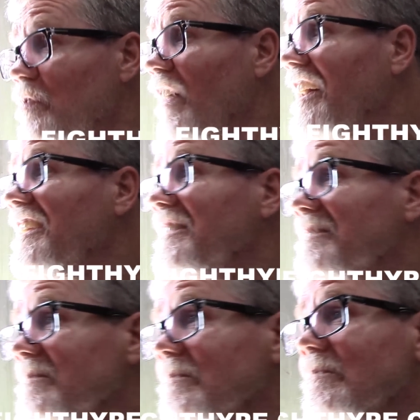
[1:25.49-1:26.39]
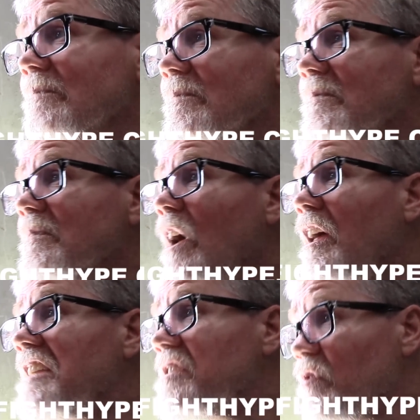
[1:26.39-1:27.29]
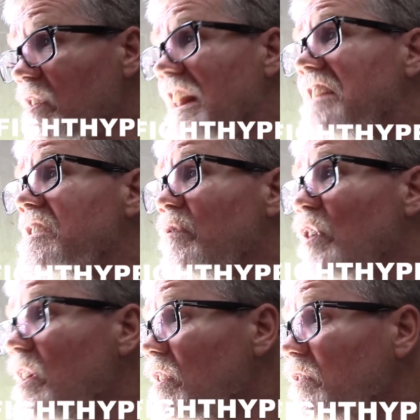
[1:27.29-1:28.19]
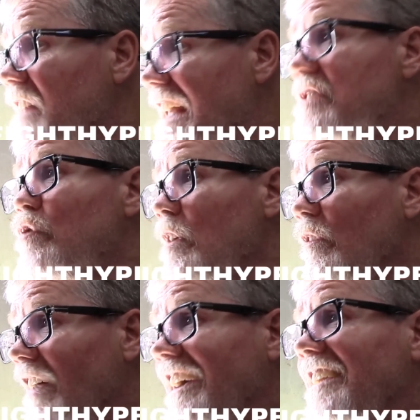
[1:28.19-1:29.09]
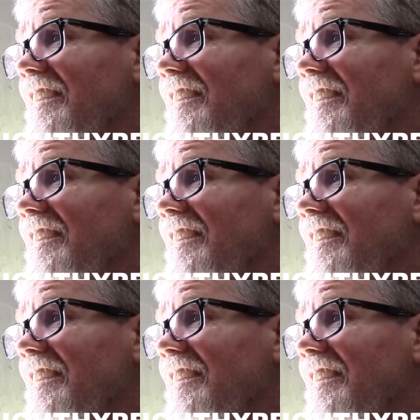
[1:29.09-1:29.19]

fight. That's a that's a real that's a real fight.